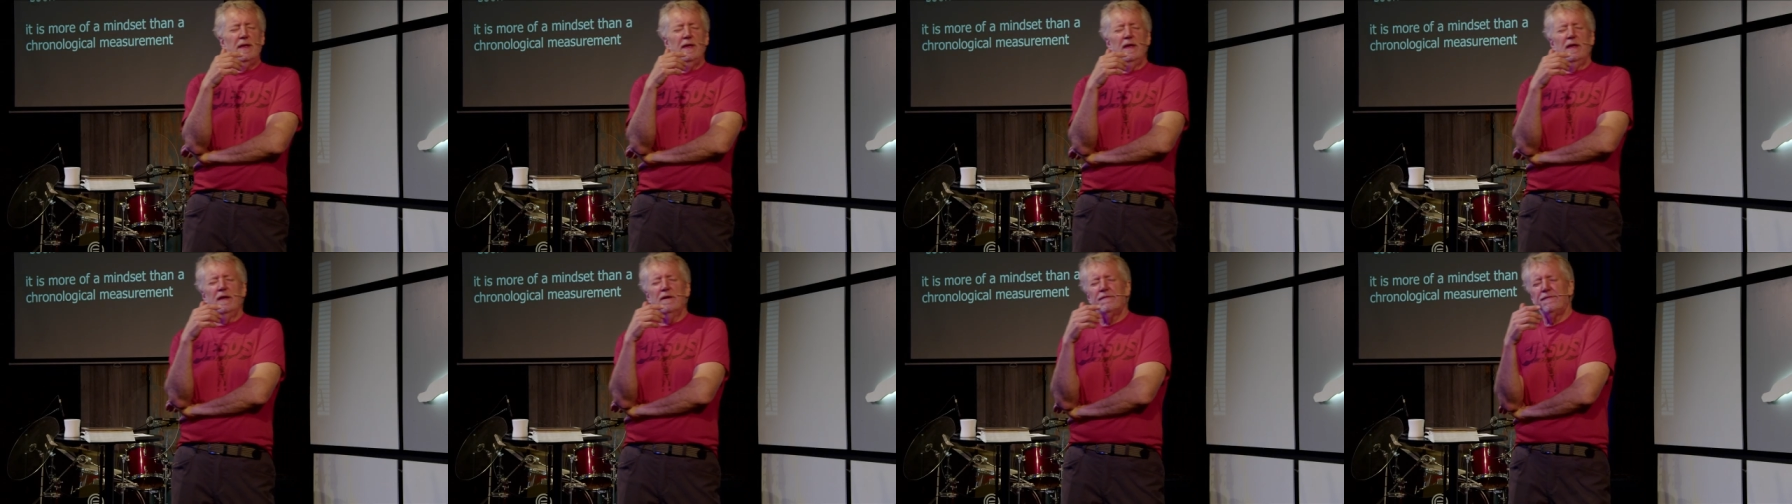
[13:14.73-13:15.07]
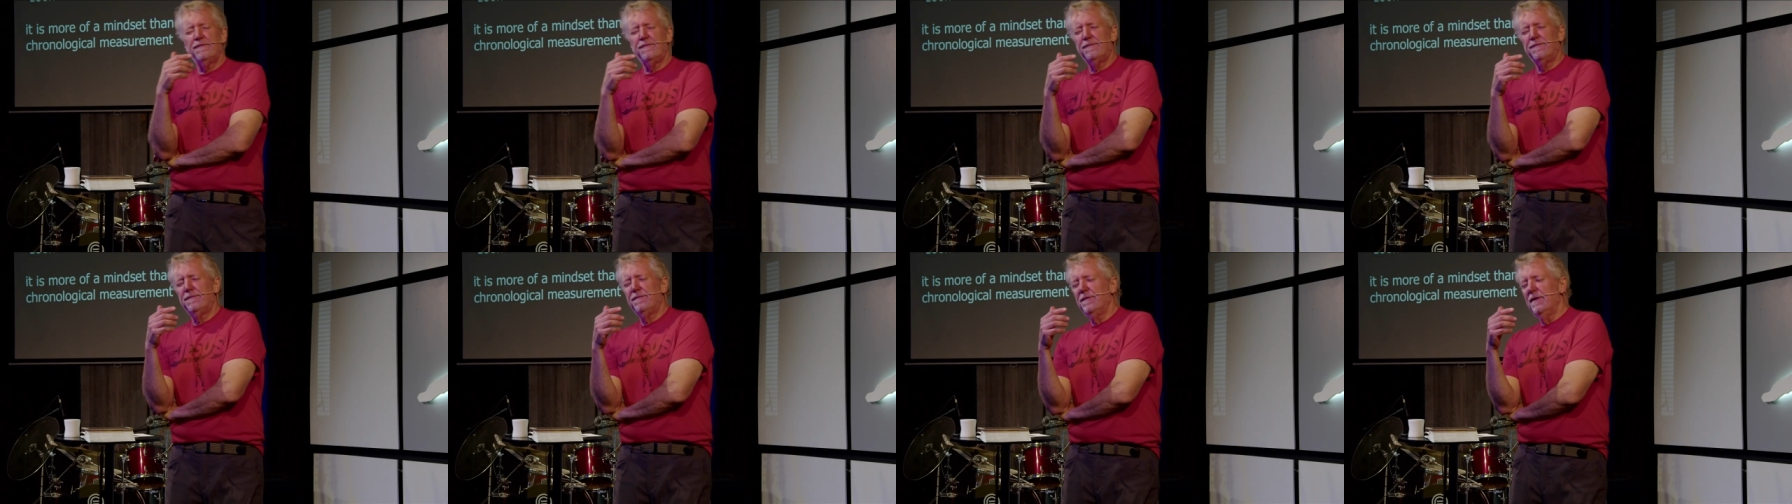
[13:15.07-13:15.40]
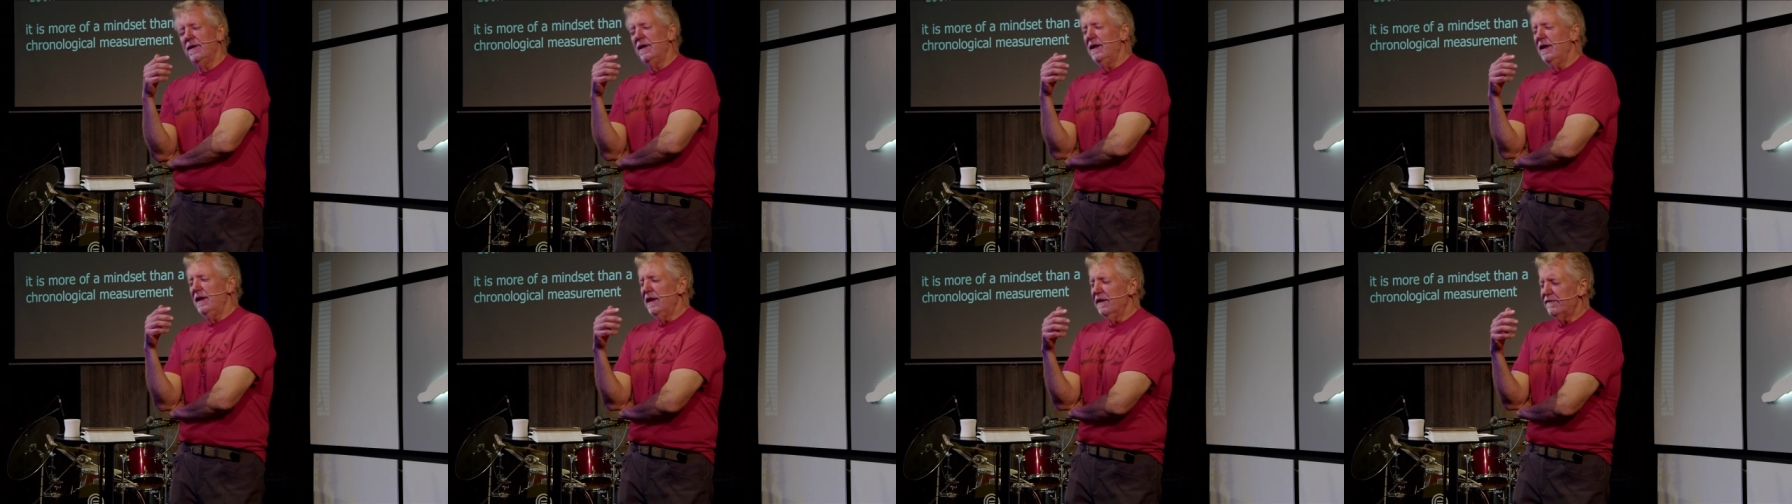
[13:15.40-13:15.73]
if,
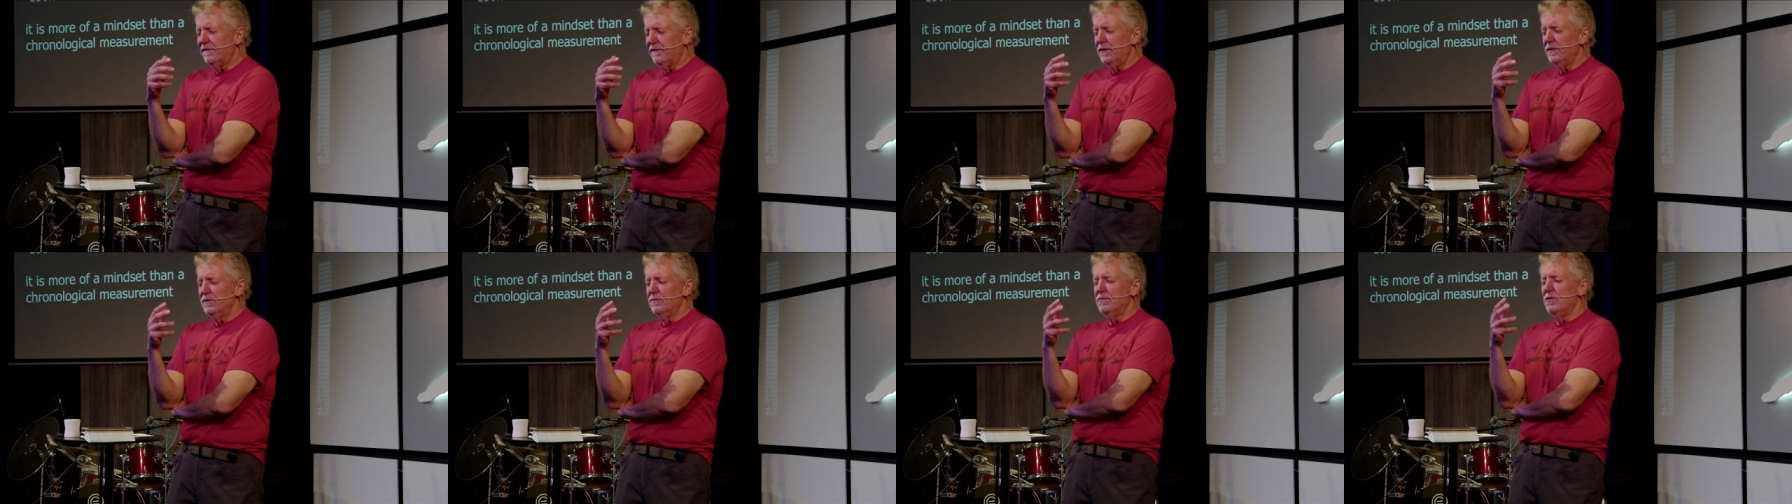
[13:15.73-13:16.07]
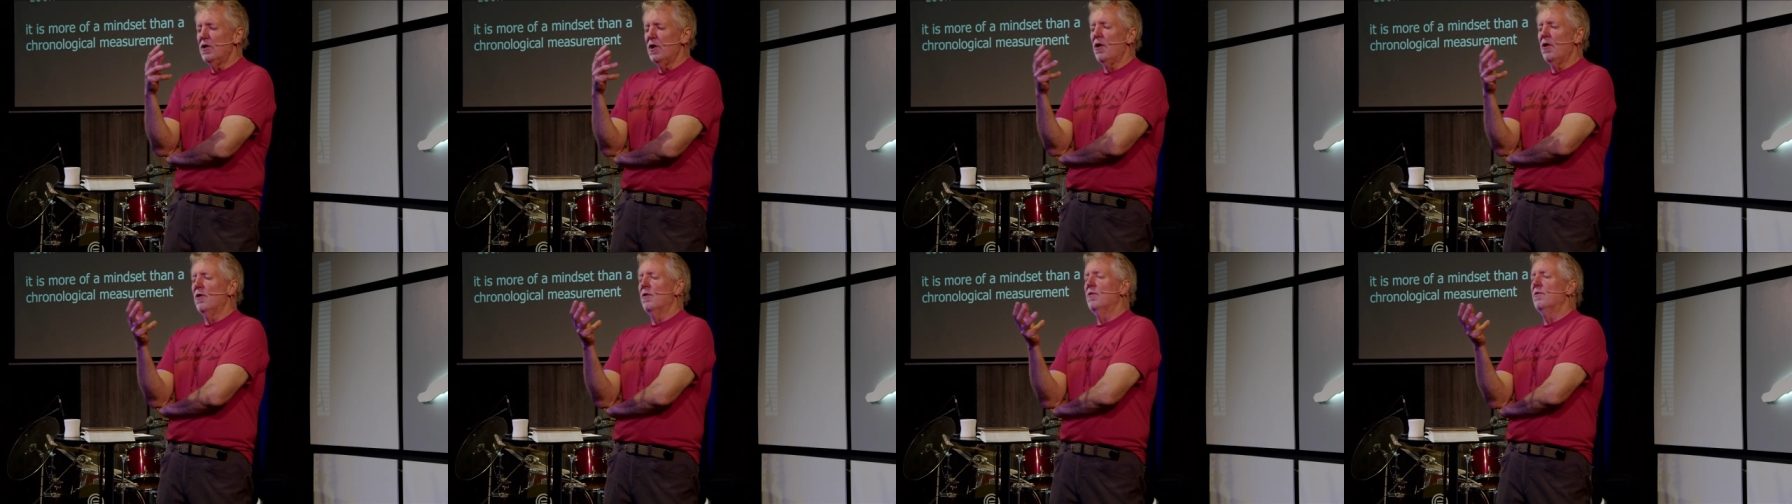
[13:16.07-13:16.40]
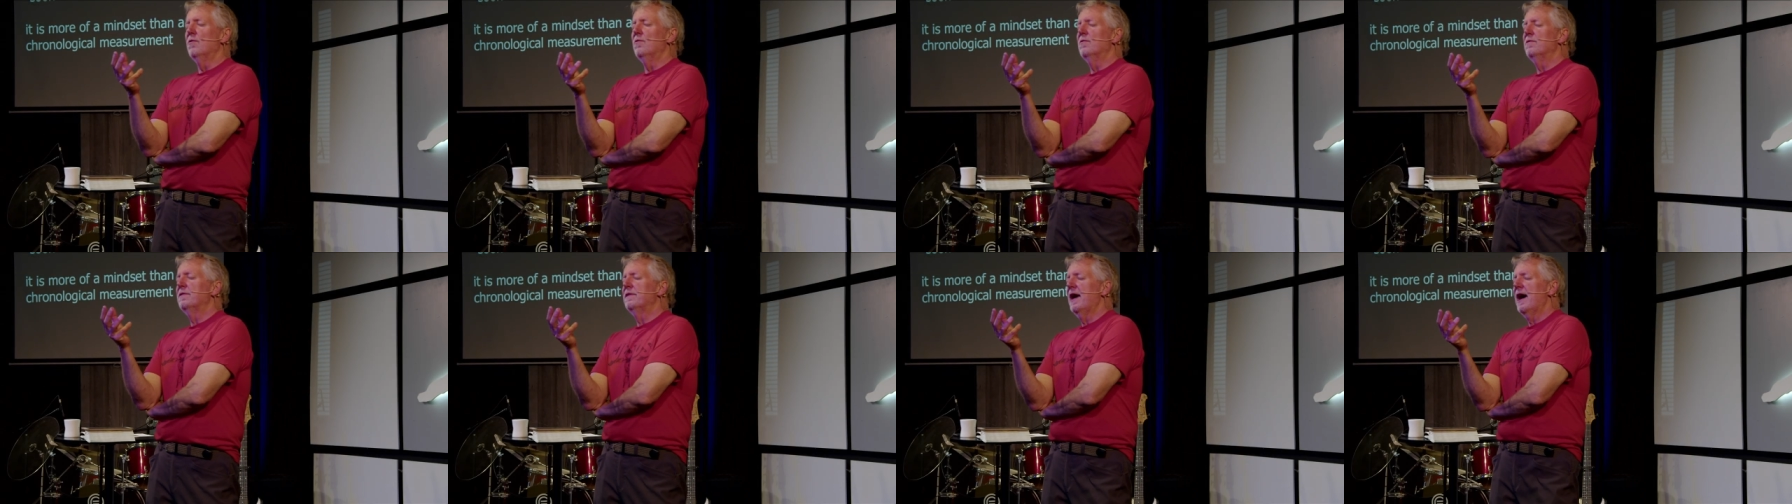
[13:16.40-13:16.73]
if you
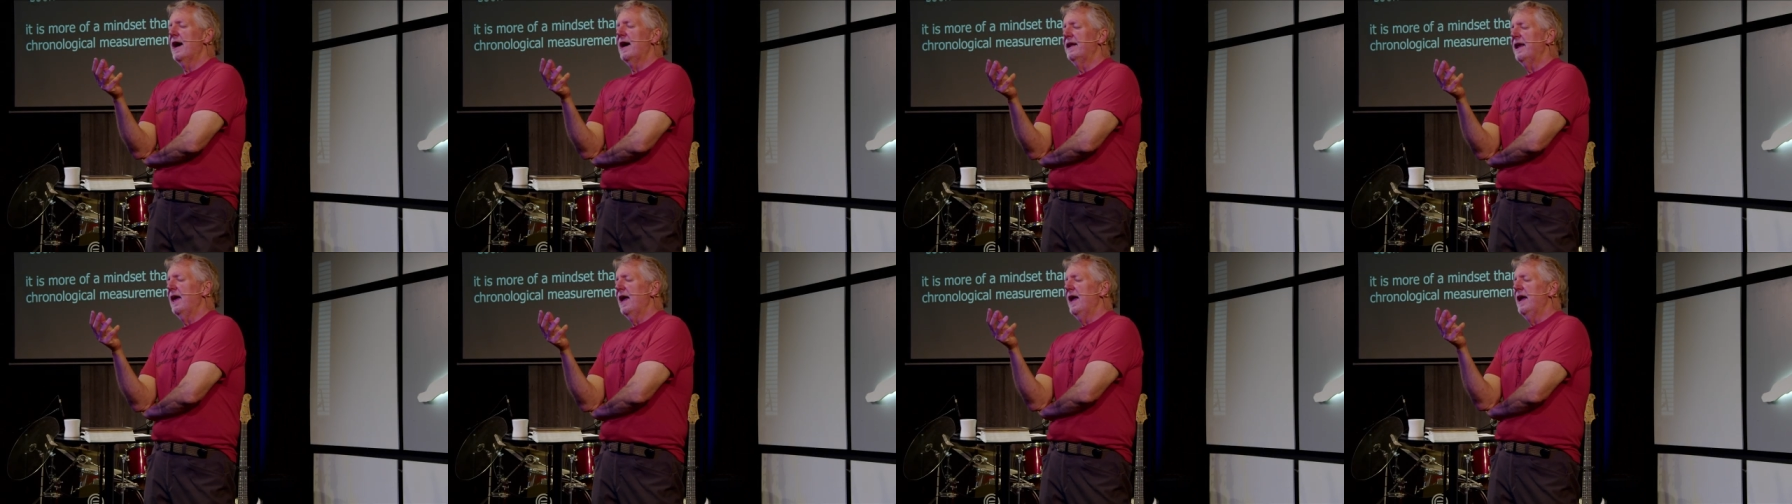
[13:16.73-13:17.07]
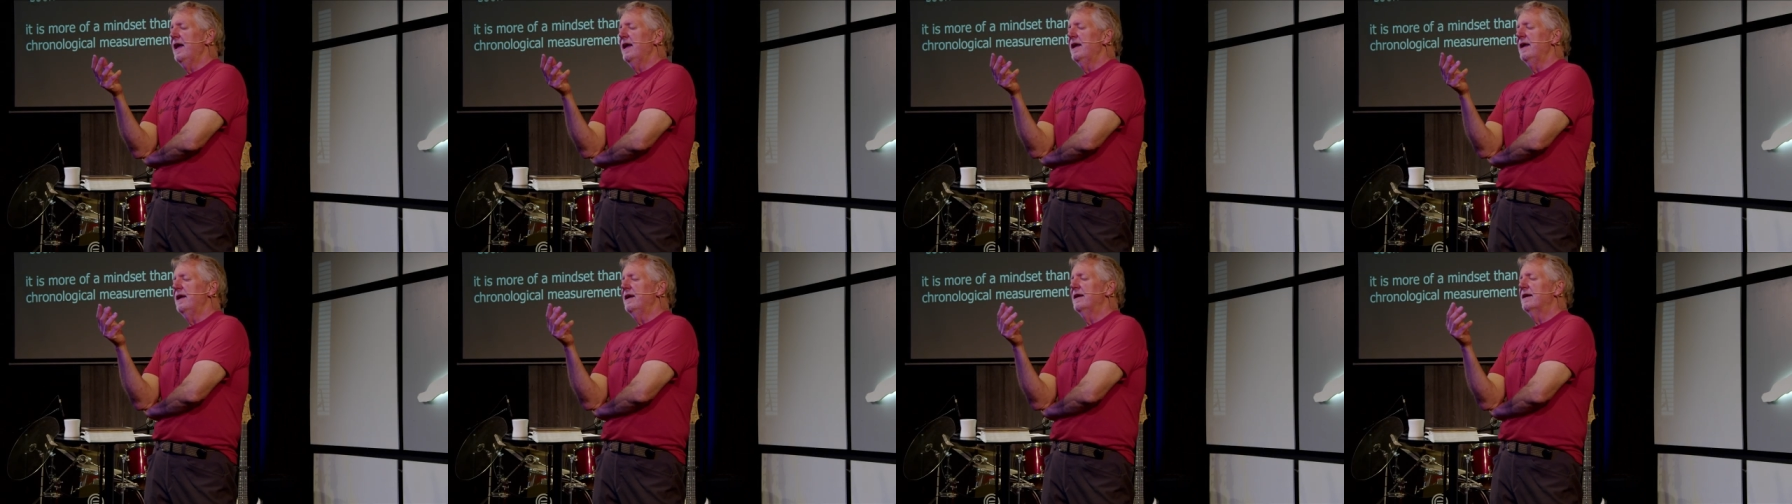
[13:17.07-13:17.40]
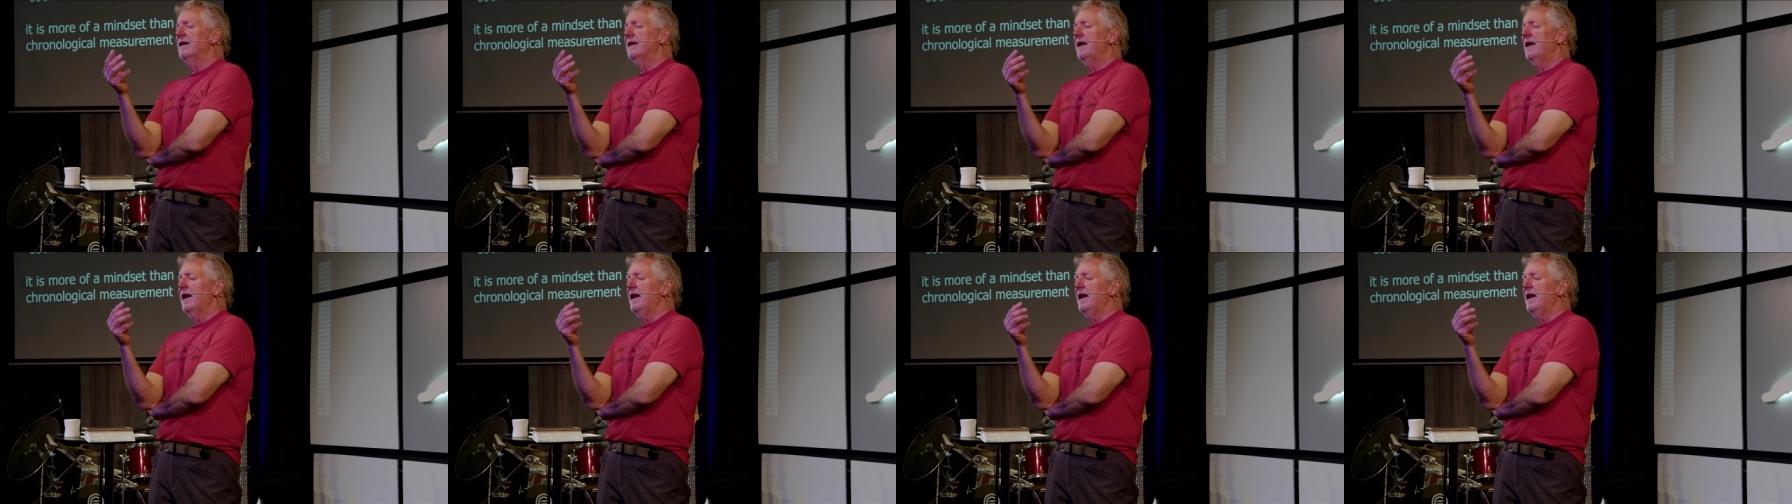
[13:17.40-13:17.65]
know that a,